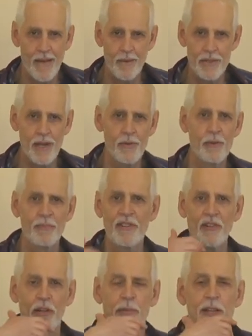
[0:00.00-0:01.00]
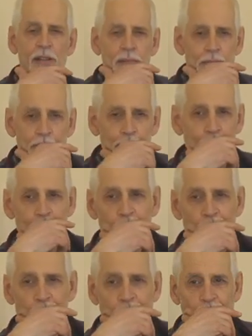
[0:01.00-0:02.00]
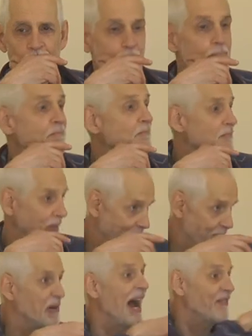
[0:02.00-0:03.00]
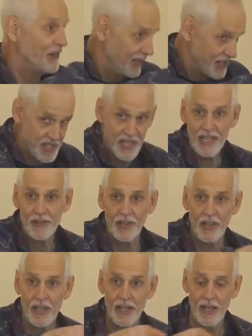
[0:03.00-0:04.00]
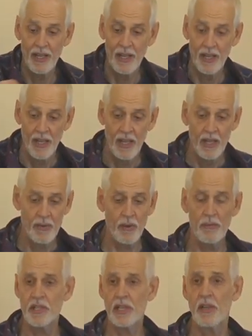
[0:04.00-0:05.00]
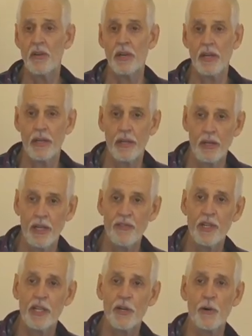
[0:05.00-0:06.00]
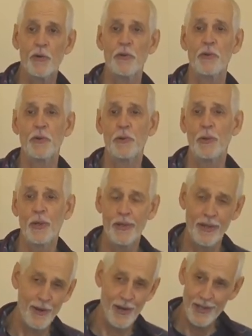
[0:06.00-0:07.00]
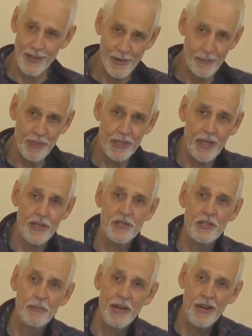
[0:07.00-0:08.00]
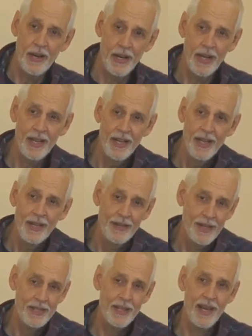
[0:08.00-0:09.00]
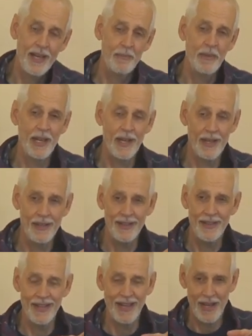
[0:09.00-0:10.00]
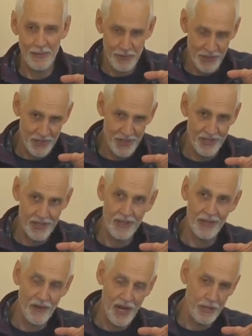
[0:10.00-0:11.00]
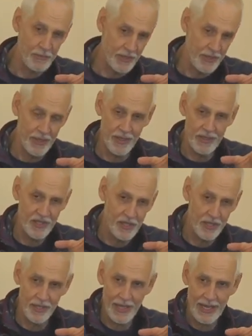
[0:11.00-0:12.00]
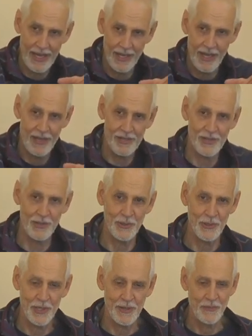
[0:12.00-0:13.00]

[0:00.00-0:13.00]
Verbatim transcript: Let's say we're privily mean. Secretly. Yeah, privately, secretly. What was he doing? Living the golden rule, guarding the reputation of Mary. That's the kind of man that God put Jesus, the Father put the uh, Son in that kind of household.